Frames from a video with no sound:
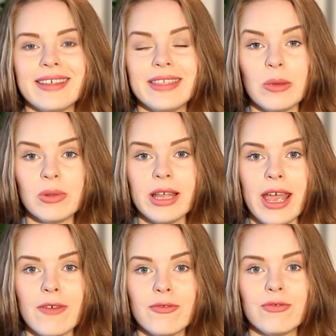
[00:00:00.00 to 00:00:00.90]
they will
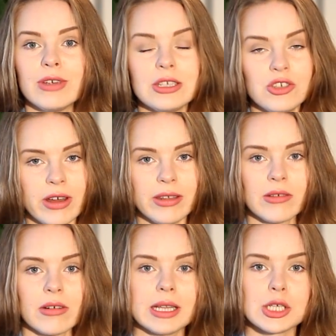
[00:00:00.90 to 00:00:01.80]
have in
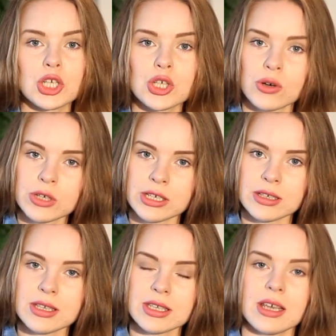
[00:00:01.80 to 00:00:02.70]
generally
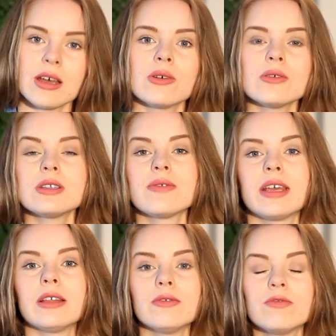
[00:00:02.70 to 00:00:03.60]
shorter sound
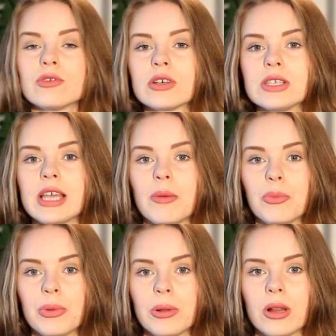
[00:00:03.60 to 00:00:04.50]
than, for
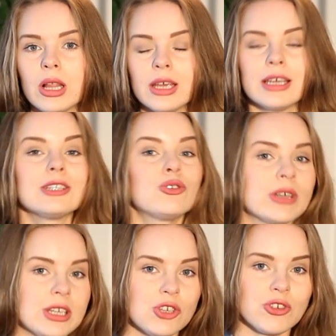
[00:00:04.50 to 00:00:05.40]
example,
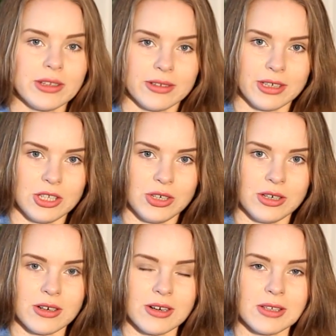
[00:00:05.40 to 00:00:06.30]
traditional
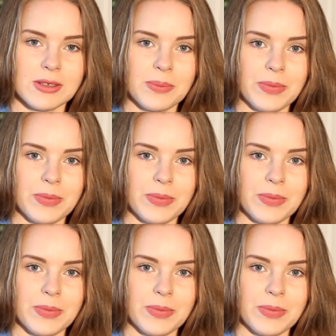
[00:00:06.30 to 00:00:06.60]
guitars.